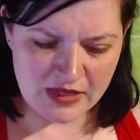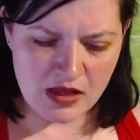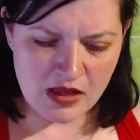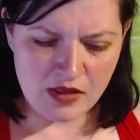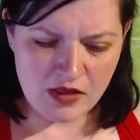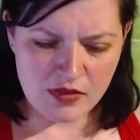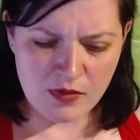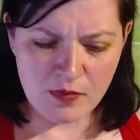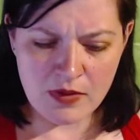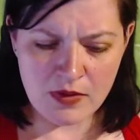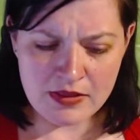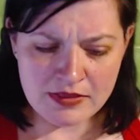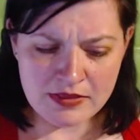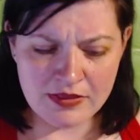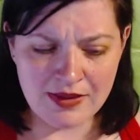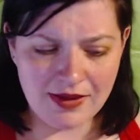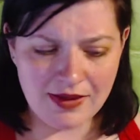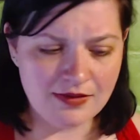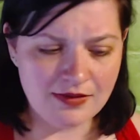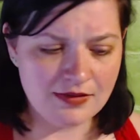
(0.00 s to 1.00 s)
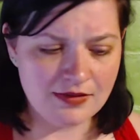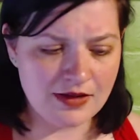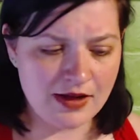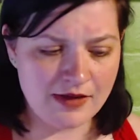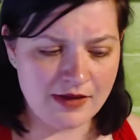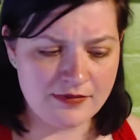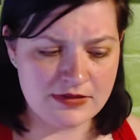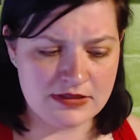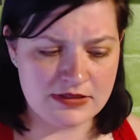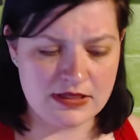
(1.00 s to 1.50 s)
The one thing that I
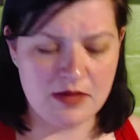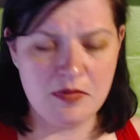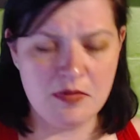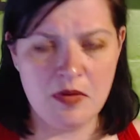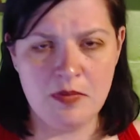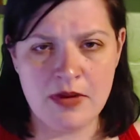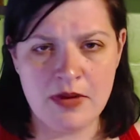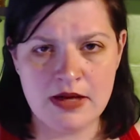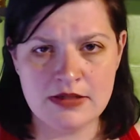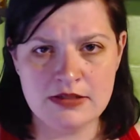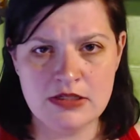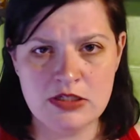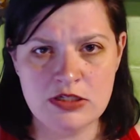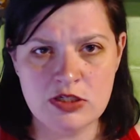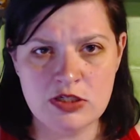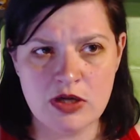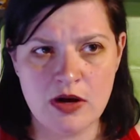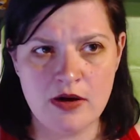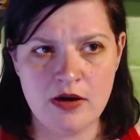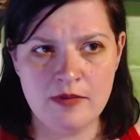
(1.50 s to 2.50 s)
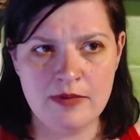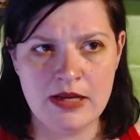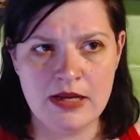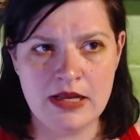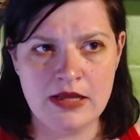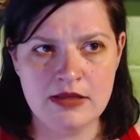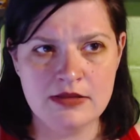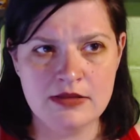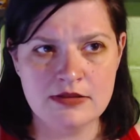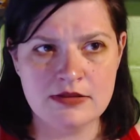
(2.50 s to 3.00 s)
have to say about BoxyCharm
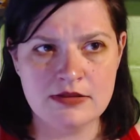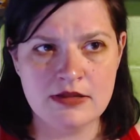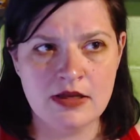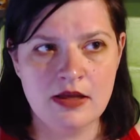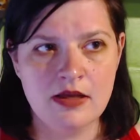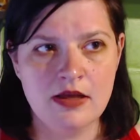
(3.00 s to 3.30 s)
is